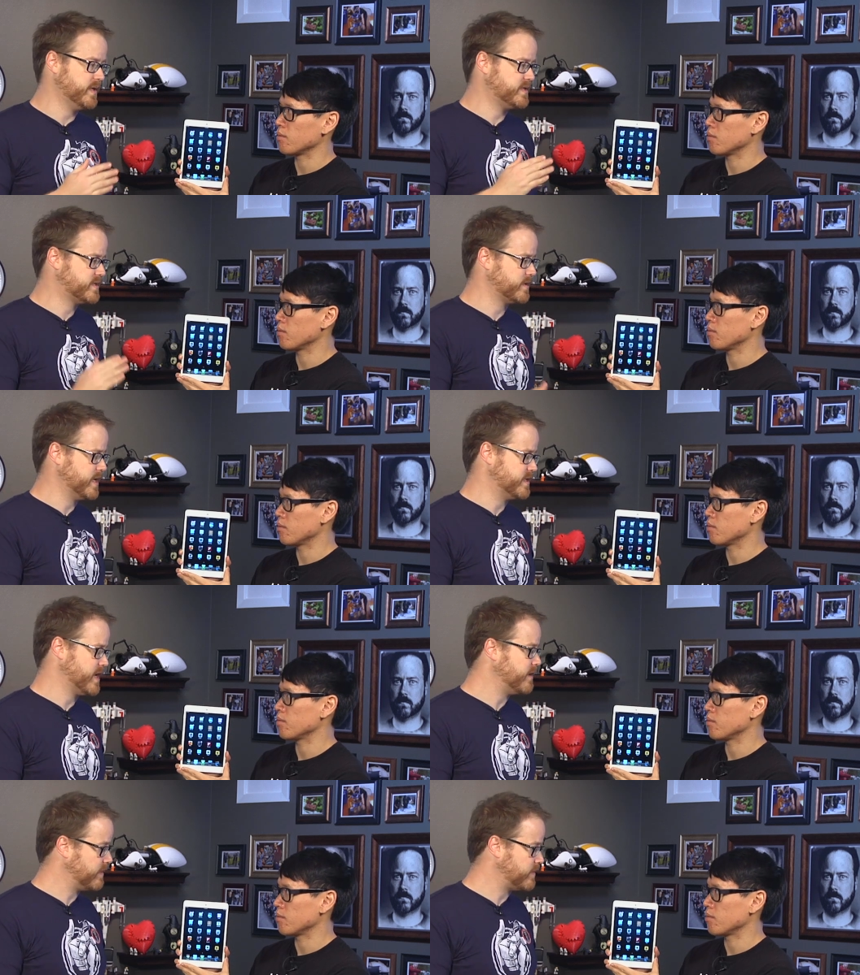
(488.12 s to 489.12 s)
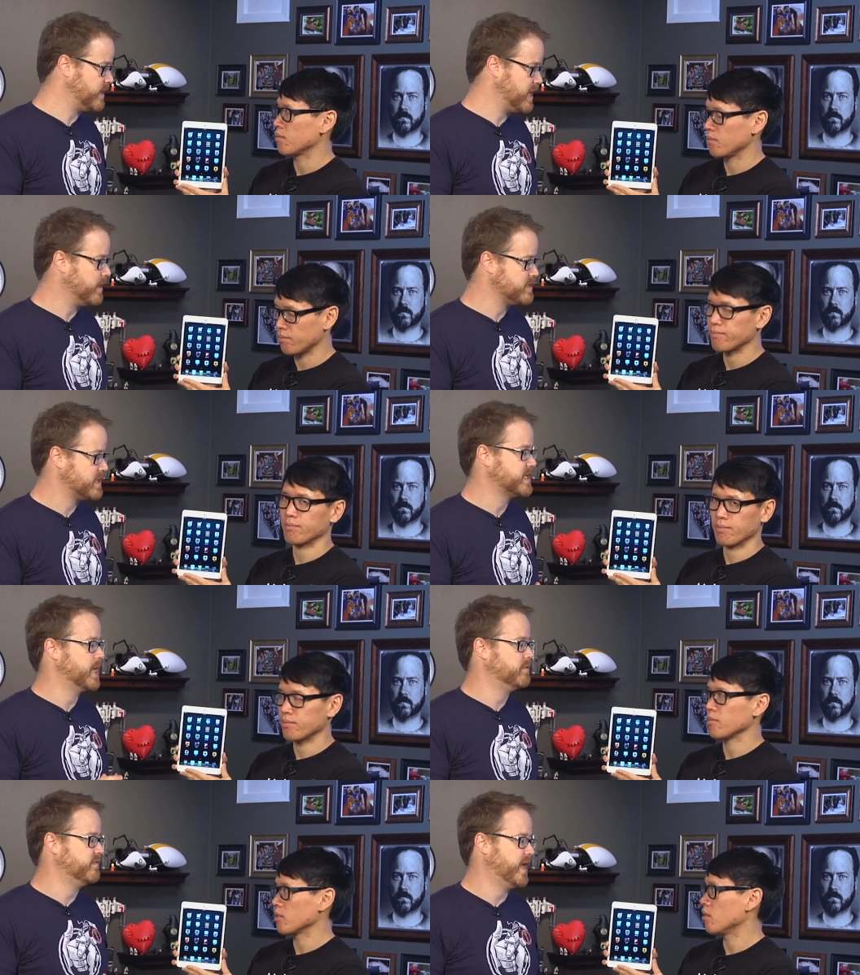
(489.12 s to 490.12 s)
Speaker 1: it's th- it's 130 dollars on
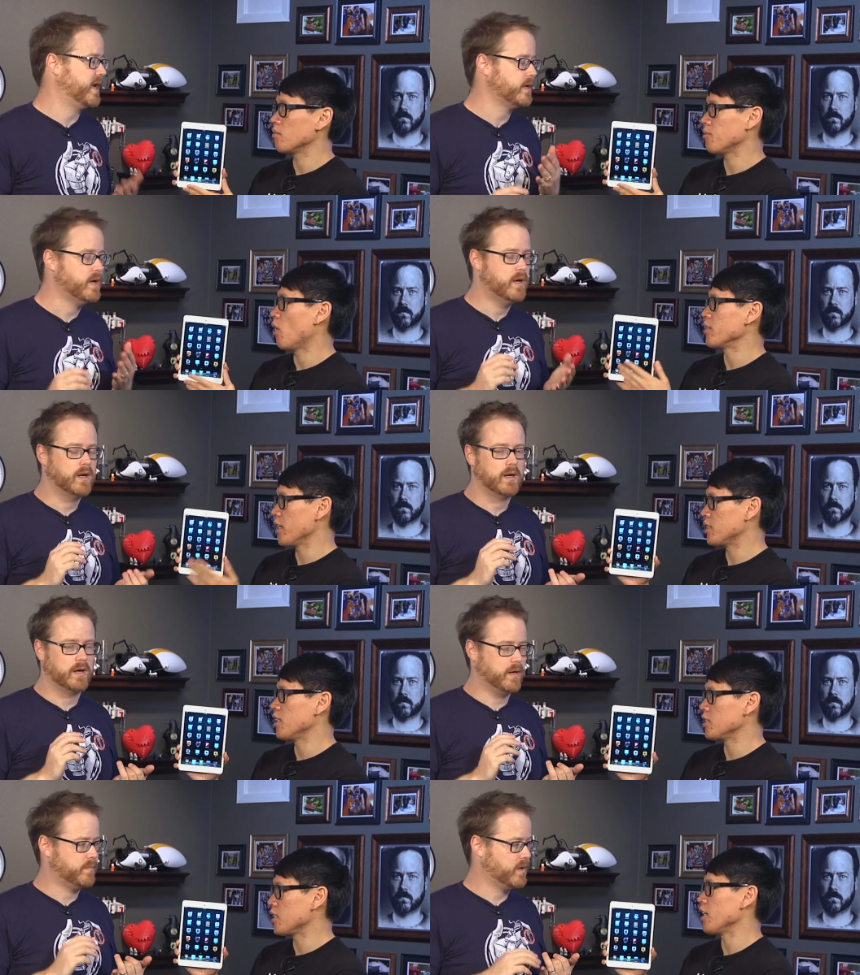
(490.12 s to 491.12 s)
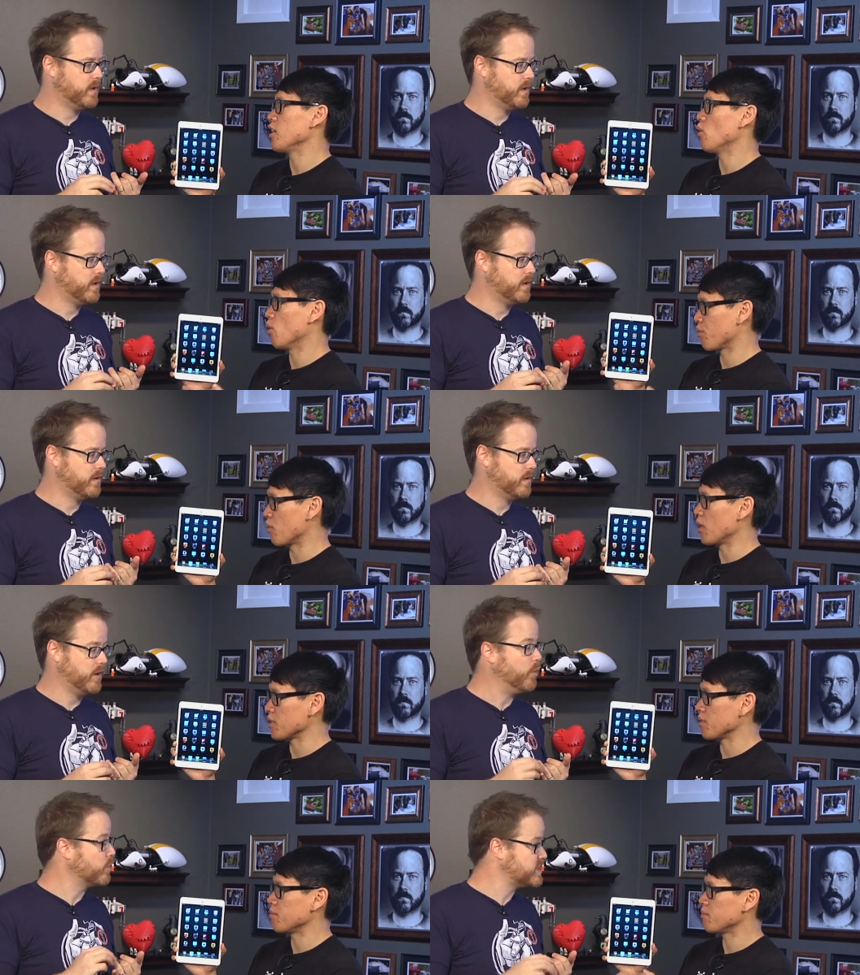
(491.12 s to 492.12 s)
top of that on AT&T um, or
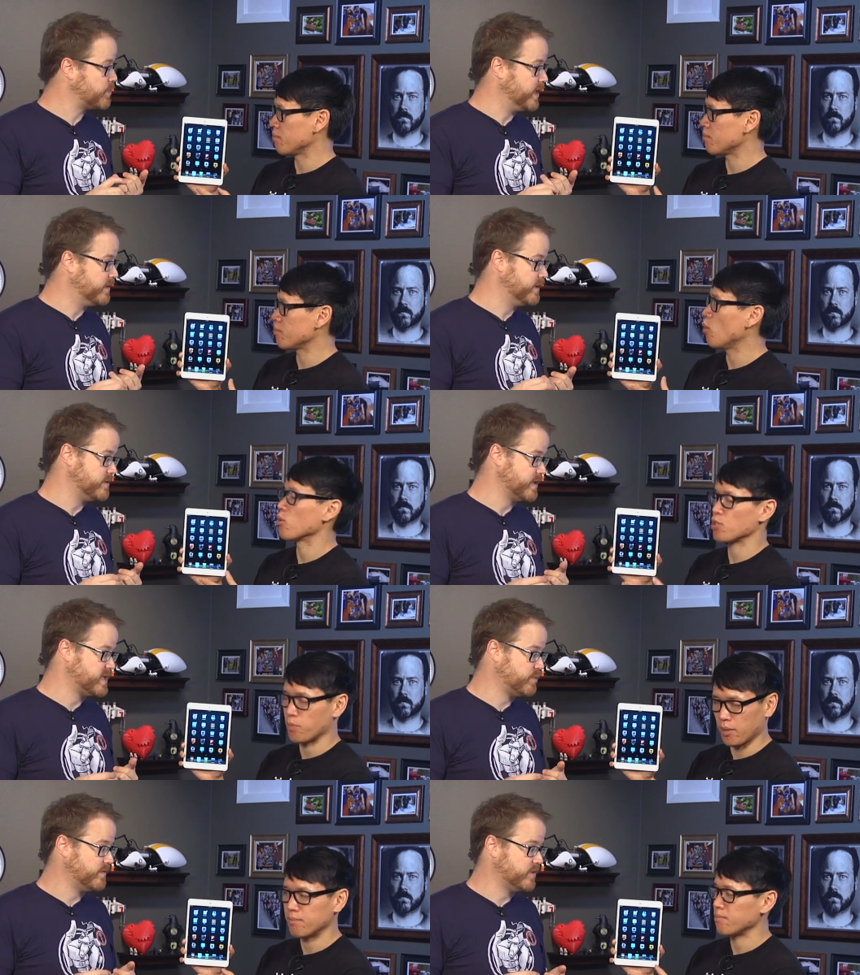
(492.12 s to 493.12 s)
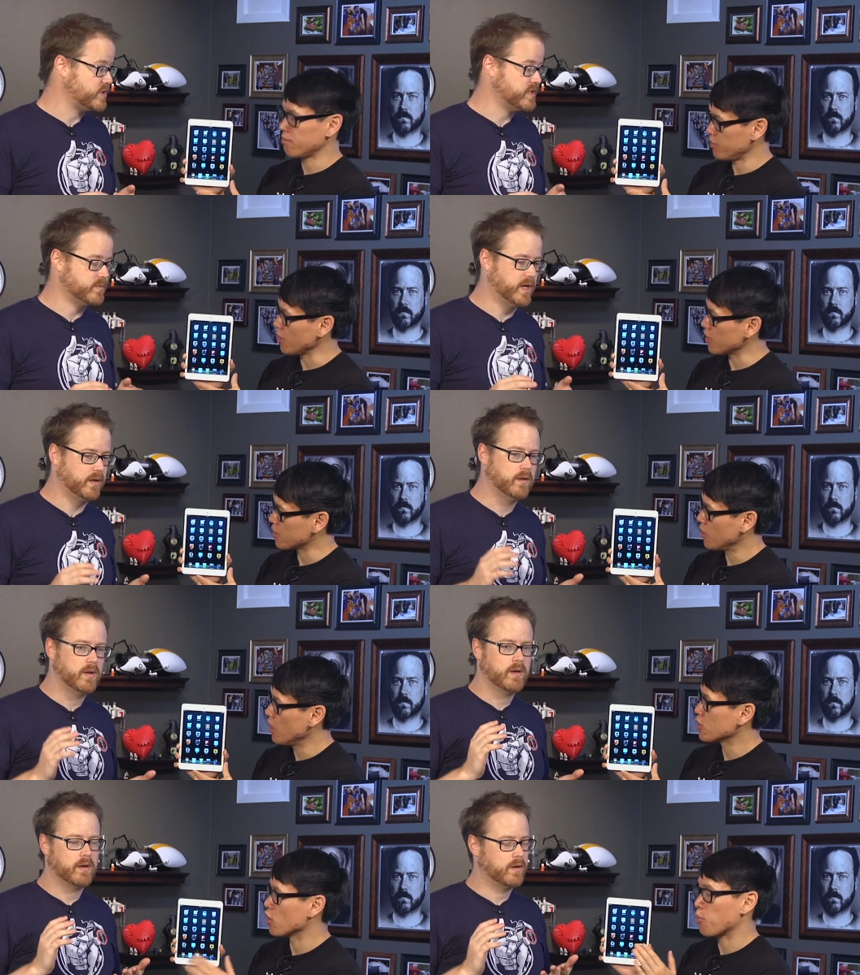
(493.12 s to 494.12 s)
Verizon or Sprint. They're or doing Sprint. a Sprint version as yes. well.
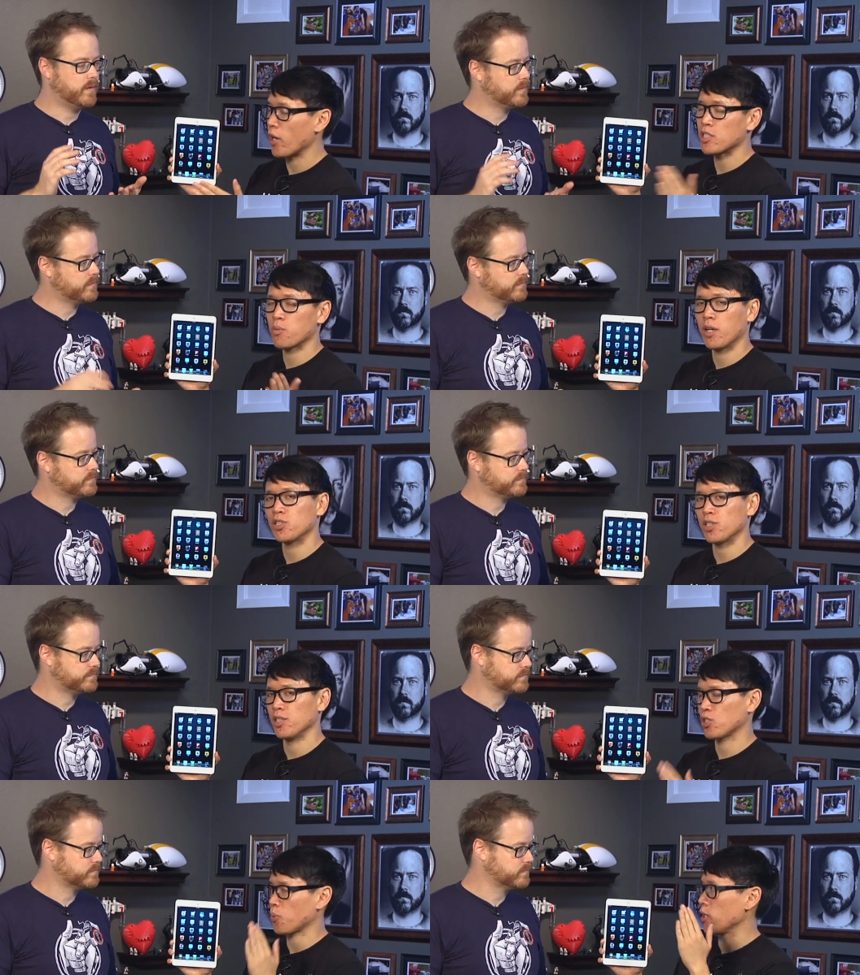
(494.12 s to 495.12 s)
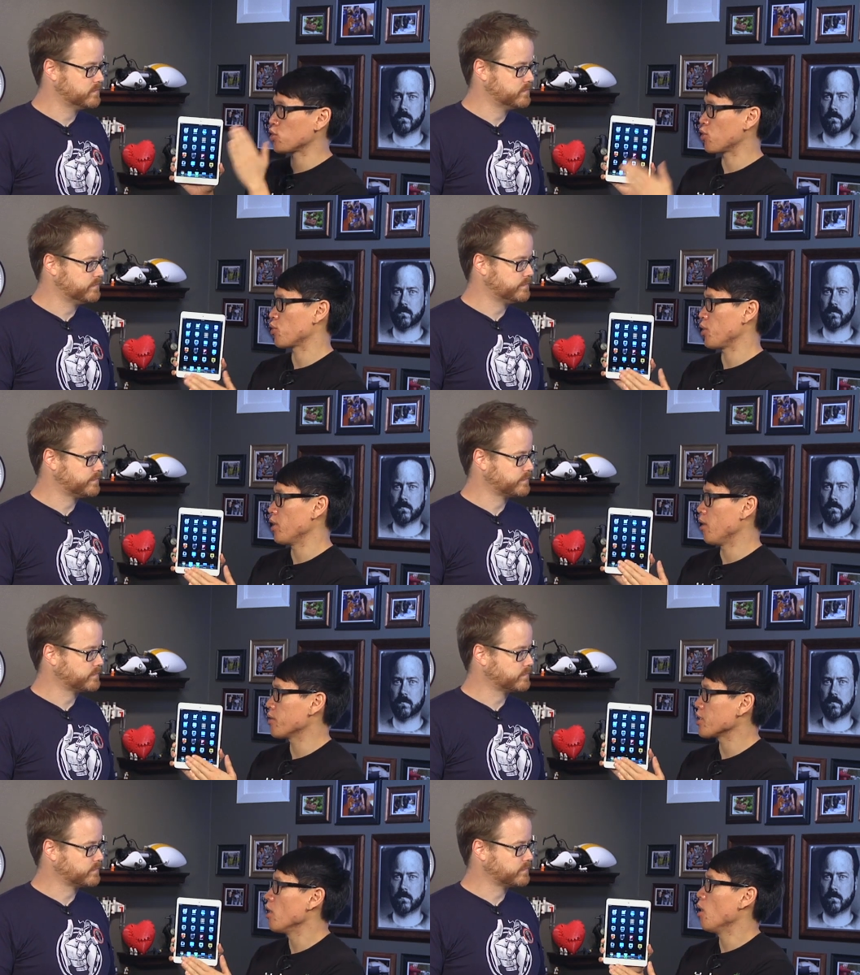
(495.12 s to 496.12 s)
Speaker 2: So the price range is.
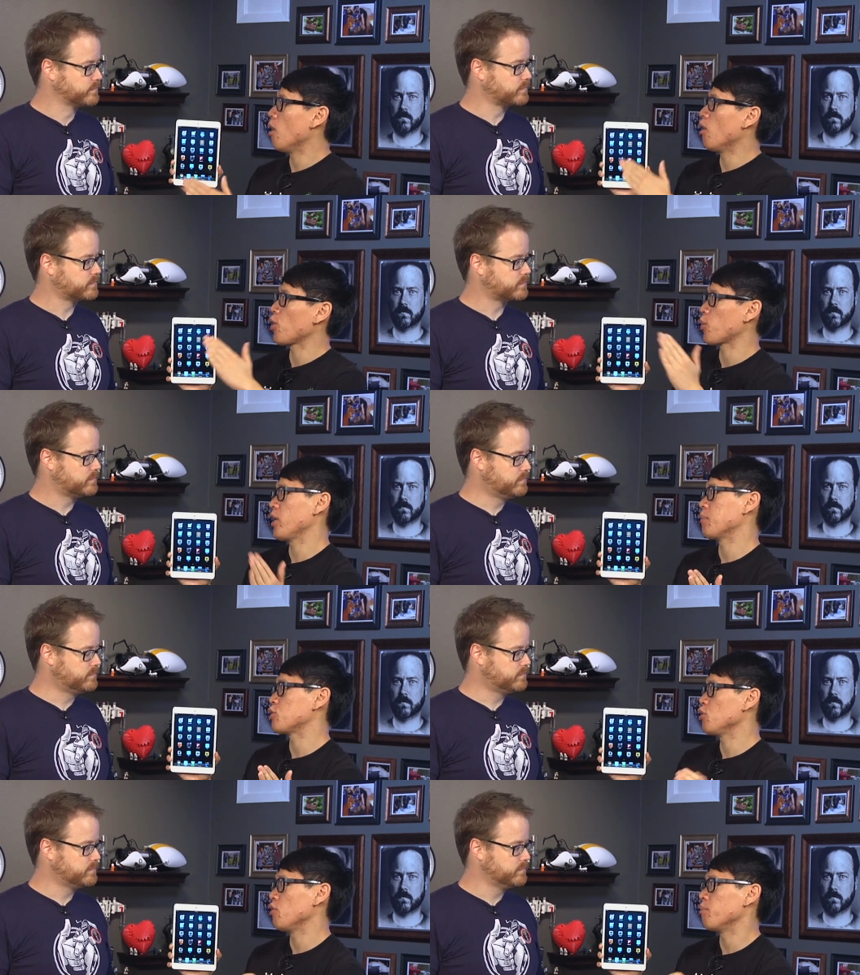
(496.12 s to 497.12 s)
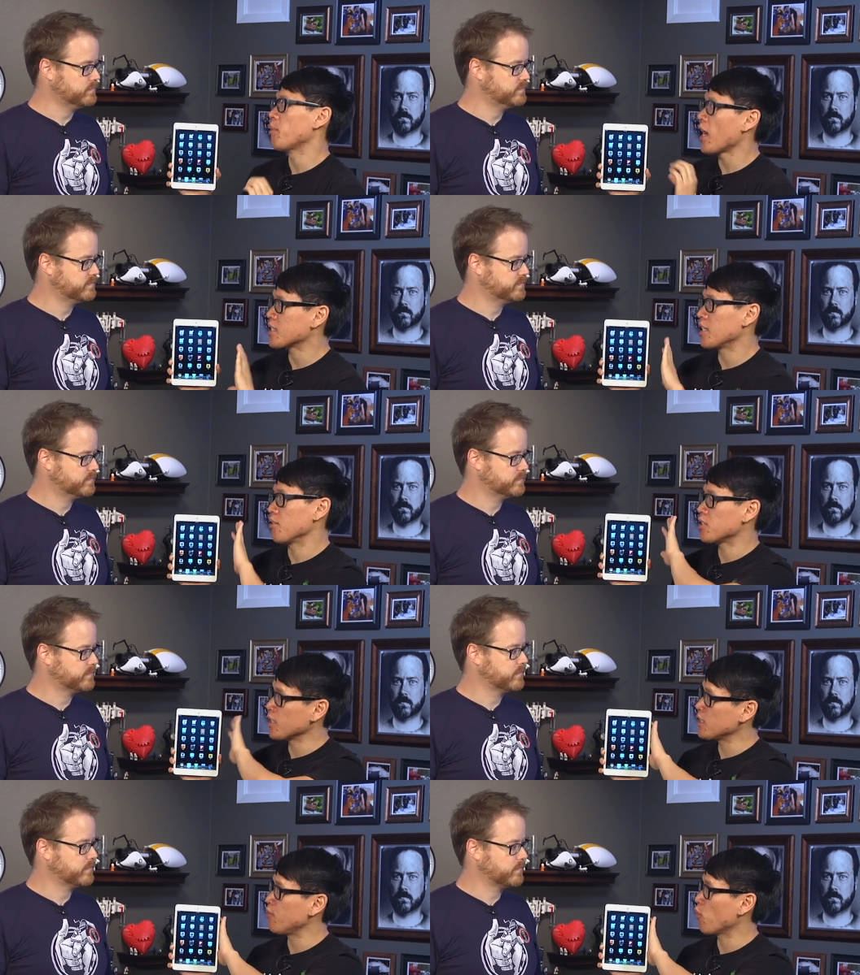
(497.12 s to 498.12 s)
$330 all the way up to max out
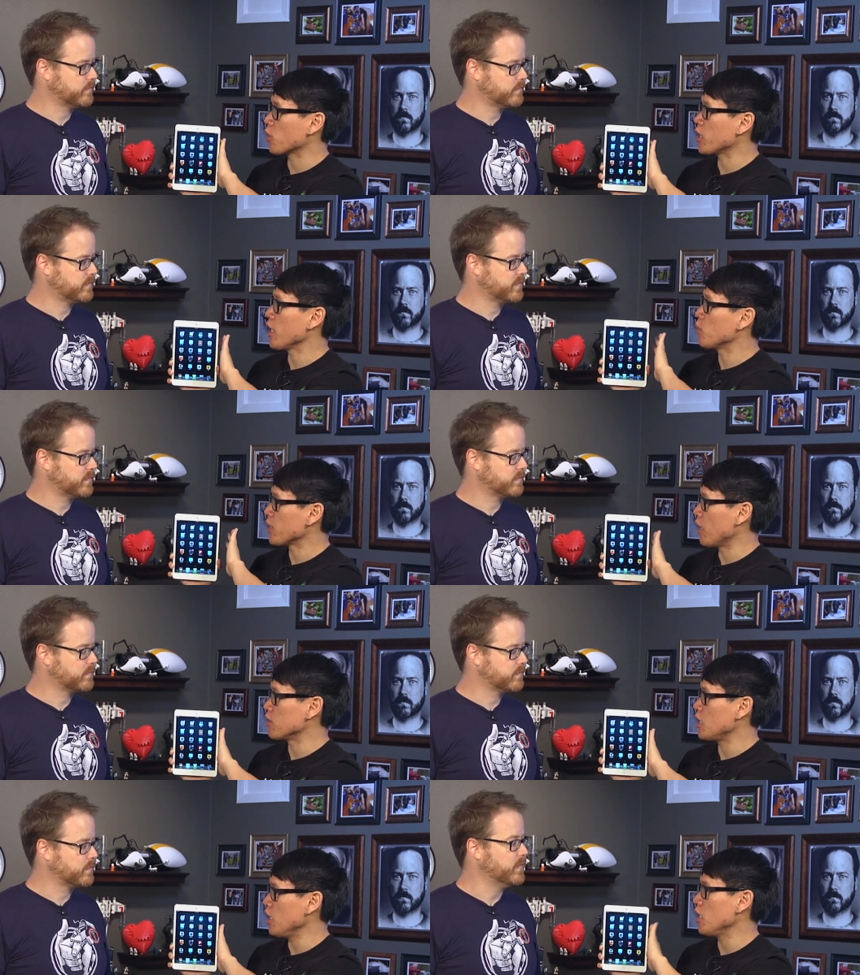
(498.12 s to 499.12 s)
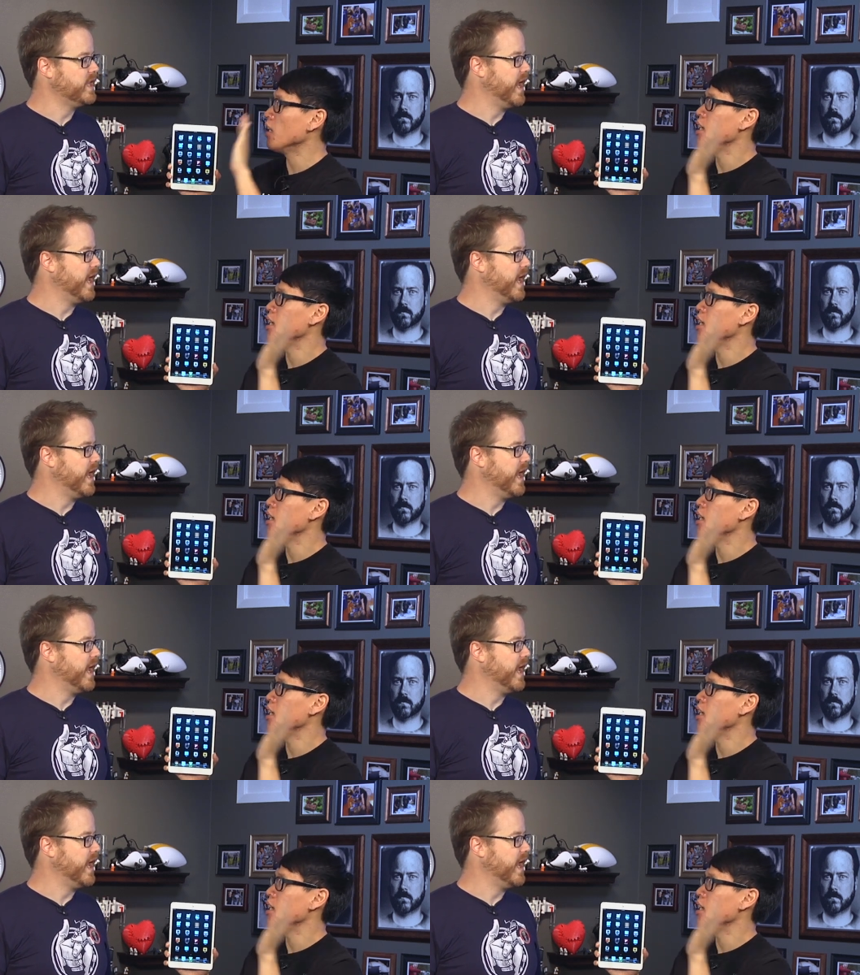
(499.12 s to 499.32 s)
64 gig with LTE,